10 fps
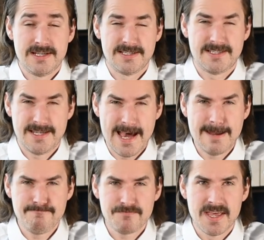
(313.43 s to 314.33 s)

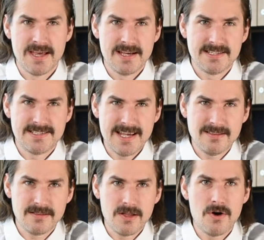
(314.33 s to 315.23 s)
Instead,
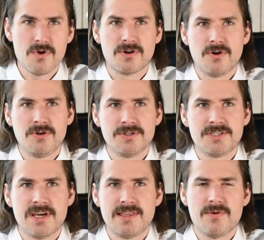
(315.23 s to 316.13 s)
set lower
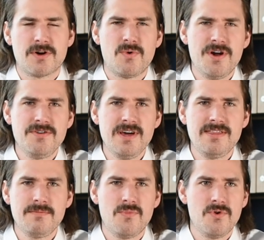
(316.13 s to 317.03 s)
goals that require
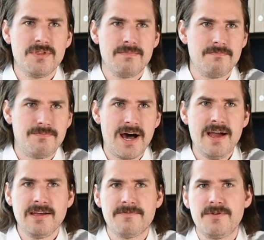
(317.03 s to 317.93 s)
nothing more than
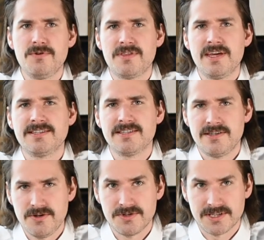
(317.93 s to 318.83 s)
buying a few things
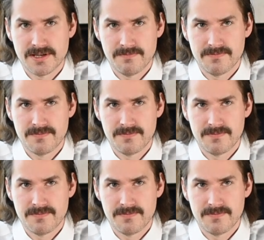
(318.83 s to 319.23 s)
and using them.